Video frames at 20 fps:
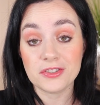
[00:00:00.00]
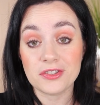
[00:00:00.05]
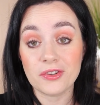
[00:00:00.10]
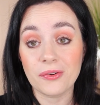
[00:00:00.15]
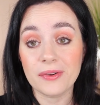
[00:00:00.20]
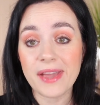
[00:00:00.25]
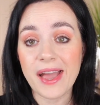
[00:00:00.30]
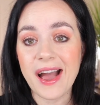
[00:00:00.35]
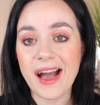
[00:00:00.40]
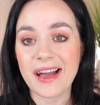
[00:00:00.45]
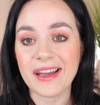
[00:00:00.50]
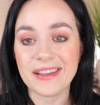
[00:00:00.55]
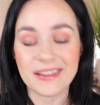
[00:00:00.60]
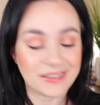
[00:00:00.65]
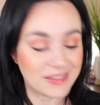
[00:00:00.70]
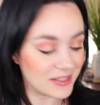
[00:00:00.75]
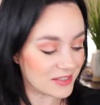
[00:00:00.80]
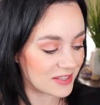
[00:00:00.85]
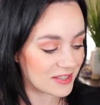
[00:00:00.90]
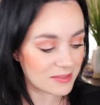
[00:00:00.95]
So yeah,
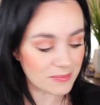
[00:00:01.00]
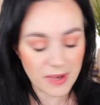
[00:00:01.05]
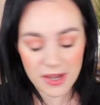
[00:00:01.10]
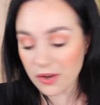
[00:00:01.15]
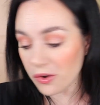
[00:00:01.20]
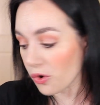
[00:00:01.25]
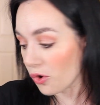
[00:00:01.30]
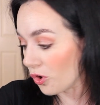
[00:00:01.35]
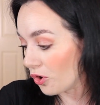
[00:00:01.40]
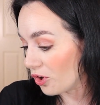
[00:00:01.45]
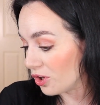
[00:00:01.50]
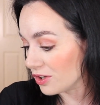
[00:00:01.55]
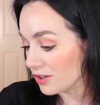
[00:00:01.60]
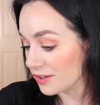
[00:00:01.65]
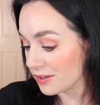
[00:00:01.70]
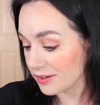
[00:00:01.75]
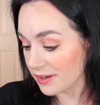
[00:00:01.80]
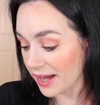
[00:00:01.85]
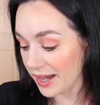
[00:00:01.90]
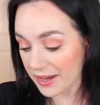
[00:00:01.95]
this is my
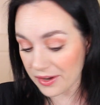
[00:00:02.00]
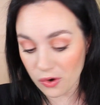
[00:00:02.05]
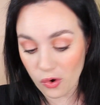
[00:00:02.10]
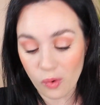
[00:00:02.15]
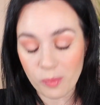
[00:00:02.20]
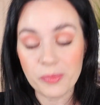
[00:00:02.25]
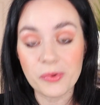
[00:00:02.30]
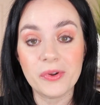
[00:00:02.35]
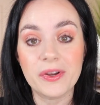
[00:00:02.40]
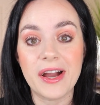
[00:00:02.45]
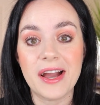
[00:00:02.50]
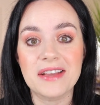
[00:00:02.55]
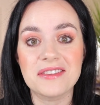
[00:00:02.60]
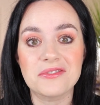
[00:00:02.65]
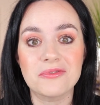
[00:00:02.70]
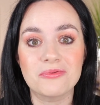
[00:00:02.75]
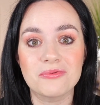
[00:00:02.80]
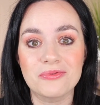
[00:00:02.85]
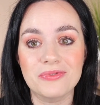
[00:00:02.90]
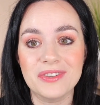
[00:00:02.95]
haul. I hope you
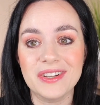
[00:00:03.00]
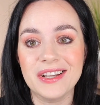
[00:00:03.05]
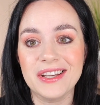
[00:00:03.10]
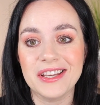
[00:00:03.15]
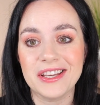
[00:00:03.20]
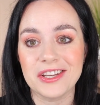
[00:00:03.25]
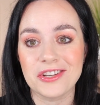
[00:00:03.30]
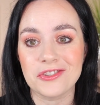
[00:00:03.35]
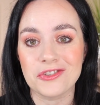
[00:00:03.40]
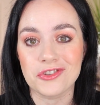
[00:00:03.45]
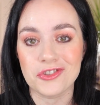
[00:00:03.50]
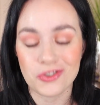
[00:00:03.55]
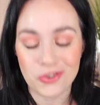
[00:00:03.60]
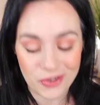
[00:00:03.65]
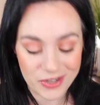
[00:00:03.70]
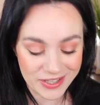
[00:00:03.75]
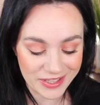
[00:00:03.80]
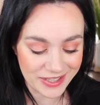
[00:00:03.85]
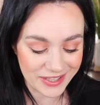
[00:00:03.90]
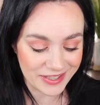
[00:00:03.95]
guys really
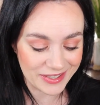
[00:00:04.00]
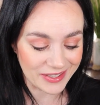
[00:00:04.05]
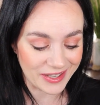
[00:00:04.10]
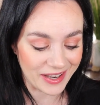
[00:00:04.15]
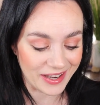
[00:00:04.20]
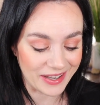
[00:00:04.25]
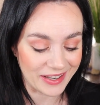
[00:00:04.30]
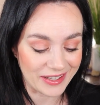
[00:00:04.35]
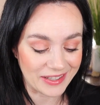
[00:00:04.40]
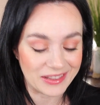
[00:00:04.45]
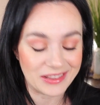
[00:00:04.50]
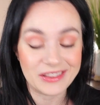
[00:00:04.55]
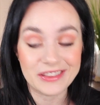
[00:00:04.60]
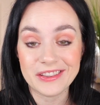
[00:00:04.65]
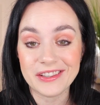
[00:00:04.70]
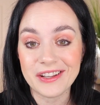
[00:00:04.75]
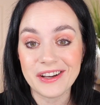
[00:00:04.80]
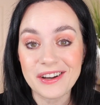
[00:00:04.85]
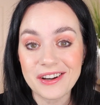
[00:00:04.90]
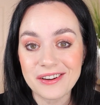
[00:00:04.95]
enjoyed it. I
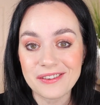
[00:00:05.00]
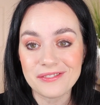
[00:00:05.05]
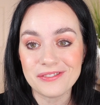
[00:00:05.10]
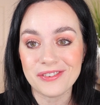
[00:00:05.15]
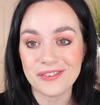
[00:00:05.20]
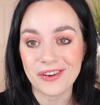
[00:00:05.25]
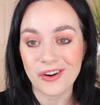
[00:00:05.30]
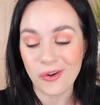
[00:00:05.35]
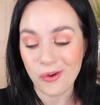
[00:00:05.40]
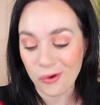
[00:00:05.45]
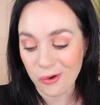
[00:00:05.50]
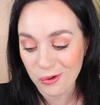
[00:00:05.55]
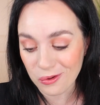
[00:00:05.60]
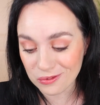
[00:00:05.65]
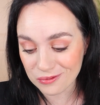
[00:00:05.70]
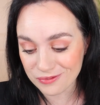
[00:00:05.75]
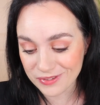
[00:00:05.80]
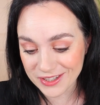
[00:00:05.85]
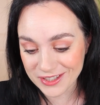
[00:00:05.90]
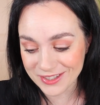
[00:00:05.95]
love haul
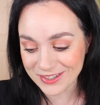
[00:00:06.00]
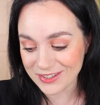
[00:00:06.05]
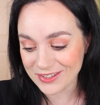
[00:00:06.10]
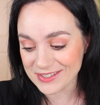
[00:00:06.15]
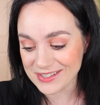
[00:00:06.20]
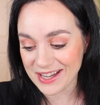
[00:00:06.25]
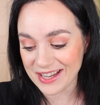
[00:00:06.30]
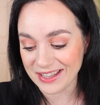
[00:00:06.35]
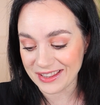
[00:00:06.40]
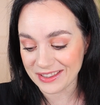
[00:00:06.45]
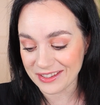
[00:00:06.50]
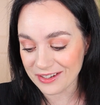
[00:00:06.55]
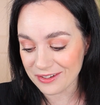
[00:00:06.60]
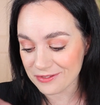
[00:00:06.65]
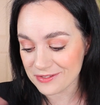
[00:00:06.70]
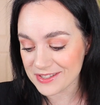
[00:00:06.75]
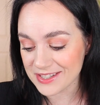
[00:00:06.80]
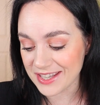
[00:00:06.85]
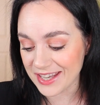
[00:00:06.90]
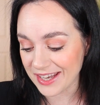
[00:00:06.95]
videos, I
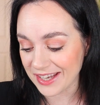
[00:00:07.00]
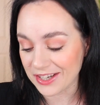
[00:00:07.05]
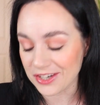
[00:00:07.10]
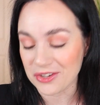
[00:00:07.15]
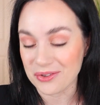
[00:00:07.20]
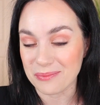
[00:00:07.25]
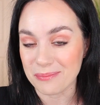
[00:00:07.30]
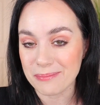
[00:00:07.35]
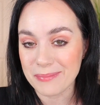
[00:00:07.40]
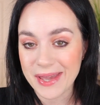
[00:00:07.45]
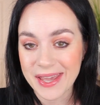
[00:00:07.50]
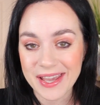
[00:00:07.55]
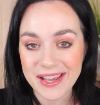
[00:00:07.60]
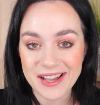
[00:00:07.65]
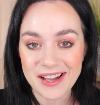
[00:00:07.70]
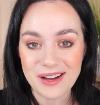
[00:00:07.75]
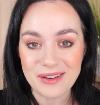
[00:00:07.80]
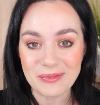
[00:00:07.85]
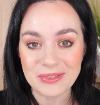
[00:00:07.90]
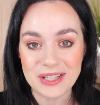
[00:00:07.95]
love seeing new
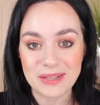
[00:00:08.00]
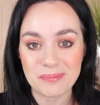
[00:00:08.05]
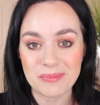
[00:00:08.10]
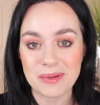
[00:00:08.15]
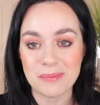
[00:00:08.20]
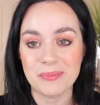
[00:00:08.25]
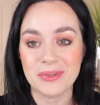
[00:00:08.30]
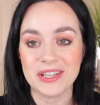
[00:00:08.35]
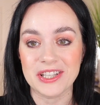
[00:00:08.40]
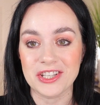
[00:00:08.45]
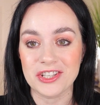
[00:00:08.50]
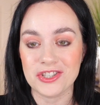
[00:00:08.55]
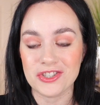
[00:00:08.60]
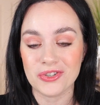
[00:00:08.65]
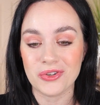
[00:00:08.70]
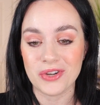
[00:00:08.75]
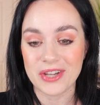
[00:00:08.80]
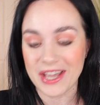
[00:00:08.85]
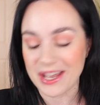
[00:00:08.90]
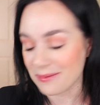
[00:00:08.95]
makeup that people
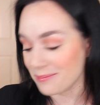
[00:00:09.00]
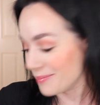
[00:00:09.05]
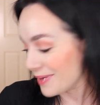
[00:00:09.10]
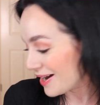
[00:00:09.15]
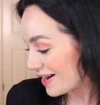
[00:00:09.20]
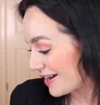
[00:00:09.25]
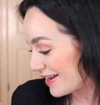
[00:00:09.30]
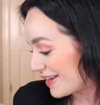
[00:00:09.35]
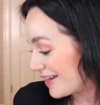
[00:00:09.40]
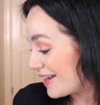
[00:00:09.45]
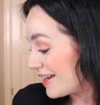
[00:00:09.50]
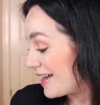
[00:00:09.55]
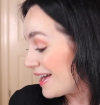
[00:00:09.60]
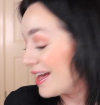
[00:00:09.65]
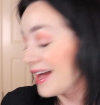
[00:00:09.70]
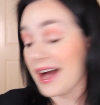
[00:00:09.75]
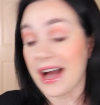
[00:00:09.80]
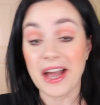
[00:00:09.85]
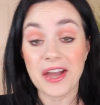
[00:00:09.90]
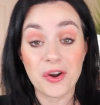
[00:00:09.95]
enjoy and buy.
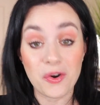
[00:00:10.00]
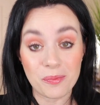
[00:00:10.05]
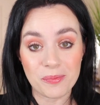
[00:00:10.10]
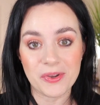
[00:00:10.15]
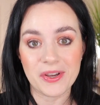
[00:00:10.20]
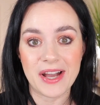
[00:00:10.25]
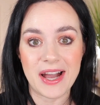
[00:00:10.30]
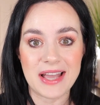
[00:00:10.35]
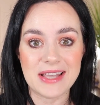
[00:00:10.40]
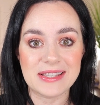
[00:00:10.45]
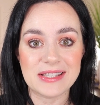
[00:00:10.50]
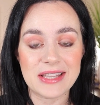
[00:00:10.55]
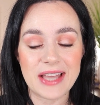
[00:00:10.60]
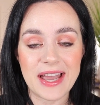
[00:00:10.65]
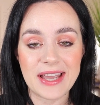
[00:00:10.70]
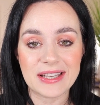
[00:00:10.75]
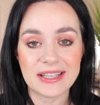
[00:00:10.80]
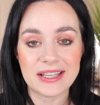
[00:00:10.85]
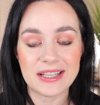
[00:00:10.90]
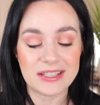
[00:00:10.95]
I hope you guys
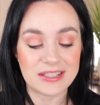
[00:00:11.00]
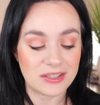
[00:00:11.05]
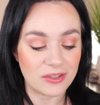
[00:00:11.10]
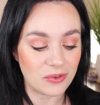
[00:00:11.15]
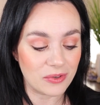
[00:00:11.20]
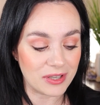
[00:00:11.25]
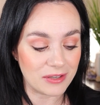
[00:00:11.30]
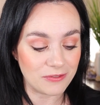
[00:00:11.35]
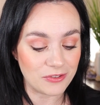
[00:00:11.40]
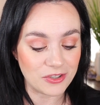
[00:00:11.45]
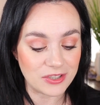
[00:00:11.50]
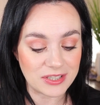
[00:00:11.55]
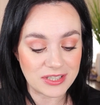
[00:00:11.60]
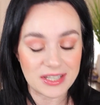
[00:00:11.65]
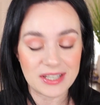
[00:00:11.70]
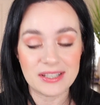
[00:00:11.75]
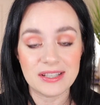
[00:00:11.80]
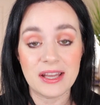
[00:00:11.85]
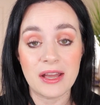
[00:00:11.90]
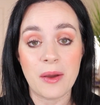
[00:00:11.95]
liked it. So if you
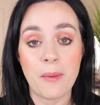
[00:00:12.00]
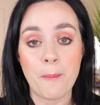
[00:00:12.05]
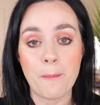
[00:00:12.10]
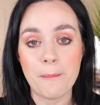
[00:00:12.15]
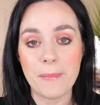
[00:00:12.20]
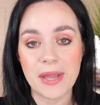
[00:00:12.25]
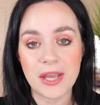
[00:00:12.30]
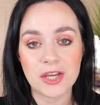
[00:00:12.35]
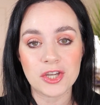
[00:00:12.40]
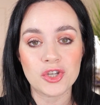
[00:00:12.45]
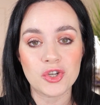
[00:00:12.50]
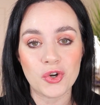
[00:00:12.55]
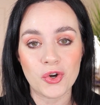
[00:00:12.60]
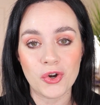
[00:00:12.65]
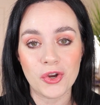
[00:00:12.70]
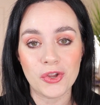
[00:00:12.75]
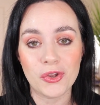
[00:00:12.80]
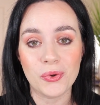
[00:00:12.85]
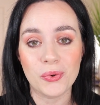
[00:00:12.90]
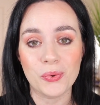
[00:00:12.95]
did, make sure
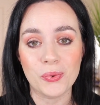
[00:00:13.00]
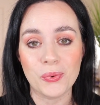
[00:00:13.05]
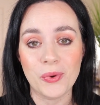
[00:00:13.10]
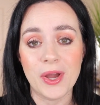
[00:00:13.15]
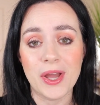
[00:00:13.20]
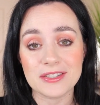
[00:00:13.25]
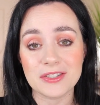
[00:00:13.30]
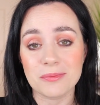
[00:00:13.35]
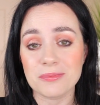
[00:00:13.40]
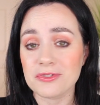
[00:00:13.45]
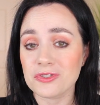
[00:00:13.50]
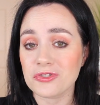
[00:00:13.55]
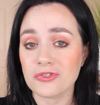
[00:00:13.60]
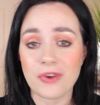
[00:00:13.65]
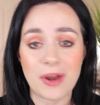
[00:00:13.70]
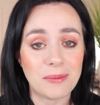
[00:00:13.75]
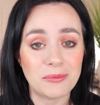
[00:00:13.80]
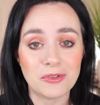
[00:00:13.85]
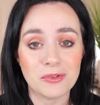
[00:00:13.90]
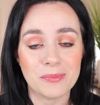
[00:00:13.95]
you
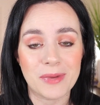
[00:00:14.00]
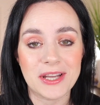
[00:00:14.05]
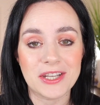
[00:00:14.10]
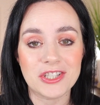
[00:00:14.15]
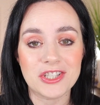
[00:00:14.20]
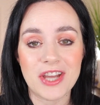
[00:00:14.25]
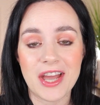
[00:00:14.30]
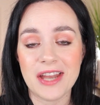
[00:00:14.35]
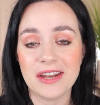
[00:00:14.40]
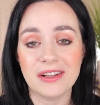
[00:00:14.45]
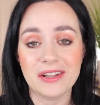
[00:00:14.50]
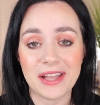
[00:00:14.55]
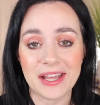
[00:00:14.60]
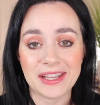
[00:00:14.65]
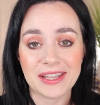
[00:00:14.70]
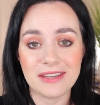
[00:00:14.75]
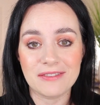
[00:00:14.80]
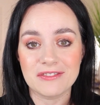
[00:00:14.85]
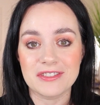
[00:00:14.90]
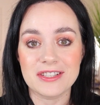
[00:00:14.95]
subscribe to my channel
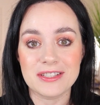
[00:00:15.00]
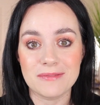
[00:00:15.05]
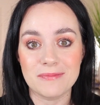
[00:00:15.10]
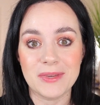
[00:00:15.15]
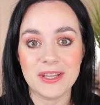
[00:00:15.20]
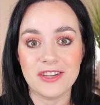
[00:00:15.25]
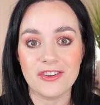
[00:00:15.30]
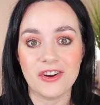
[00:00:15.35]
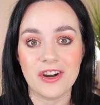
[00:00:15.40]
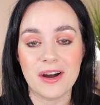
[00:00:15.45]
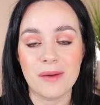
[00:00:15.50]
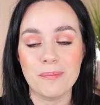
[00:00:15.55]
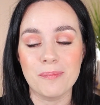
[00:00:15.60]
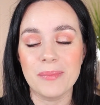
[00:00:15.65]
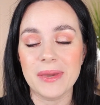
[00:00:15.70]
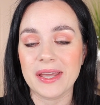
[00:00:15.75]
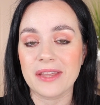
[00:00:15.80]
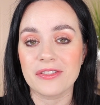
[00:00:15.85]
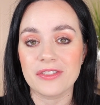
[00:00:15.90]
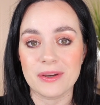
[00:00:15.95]
and give this video a
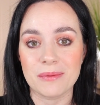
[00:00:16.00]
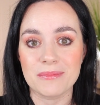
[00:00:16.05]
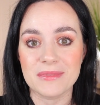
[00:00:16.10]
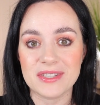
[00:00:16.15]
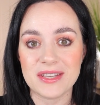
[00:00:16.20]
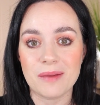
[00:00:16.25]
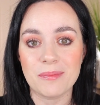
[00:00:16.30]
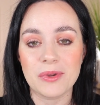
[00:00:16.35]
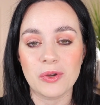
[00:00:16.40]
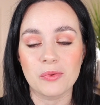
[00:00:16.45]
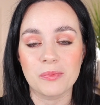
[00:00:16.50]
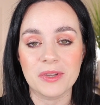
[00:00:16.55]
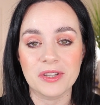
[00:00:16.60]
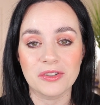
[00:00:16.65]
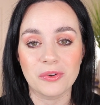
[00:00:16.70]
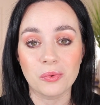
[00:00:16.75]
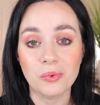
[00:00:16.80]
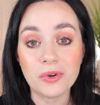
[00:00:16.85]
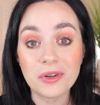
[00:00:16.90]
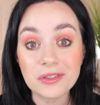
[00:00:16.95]
big thumbs up. It will mean
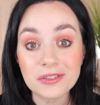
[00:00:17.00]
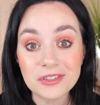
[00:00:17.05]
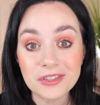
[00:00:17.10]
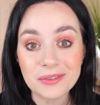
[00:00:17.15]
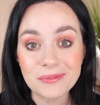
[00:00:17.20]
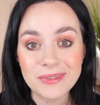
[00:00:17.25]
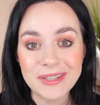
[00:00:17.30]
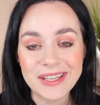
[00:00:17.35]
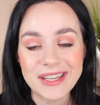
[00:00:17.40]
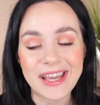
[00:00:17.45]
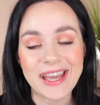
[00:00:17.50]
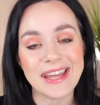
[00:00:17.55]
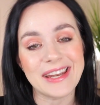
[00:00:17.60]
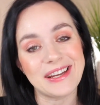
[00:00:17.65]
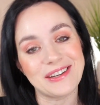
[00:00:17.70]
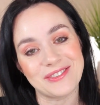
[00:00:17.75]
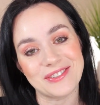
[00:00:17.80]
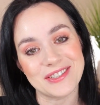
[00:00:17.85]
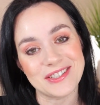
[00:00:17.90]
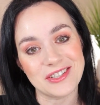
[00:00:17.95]
the world to me, and
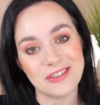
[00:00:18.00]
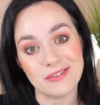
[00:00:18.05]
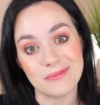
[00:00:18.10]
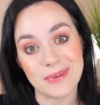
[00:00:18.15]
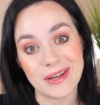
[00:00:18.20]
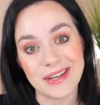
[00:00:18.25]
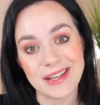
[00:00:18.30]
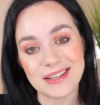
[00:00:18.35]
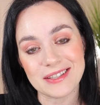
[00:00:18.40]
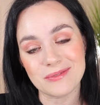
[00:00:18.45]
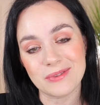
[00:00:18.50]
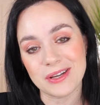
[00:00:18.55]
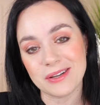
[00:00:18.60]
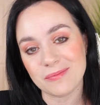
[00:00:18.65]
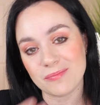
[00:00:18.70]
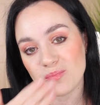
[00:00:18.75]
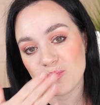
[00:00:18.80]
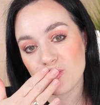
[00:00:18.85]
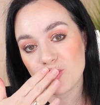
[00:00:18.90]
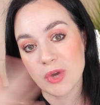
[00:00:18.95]
I will see you in my next
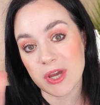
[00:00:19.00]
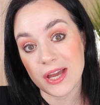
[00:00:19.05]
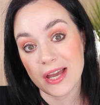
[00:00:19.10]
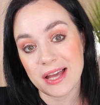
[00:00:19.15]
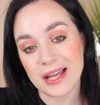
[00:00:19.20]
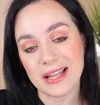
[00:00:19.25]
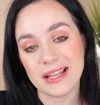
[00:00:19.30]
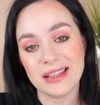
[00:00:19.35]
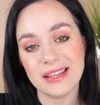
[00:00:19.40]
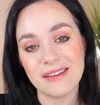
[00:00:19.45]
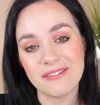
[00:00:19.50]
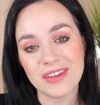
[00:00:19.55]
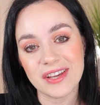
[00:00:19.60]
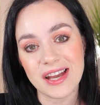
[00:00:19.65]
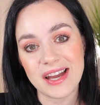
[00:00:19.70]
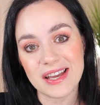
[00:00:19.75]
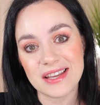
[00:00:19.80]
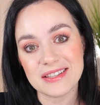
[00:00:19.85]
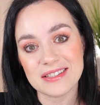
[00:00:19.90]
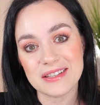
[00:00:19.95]
one. Love you
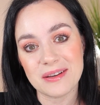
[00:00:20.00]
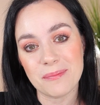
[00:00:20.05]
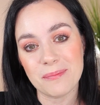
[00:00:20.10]
guys,